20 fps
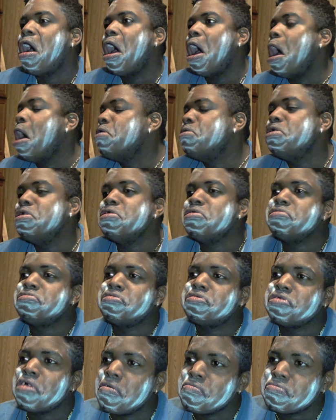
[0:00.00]
I needed
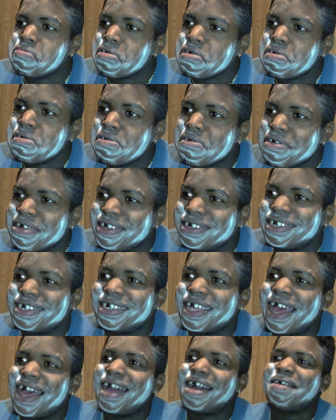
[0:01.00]
something.
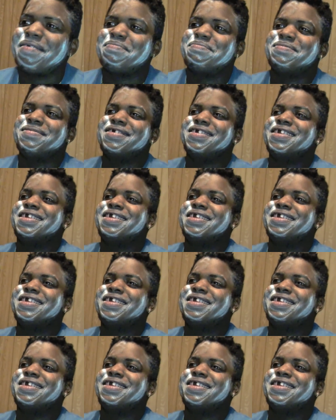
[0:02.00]
Stop!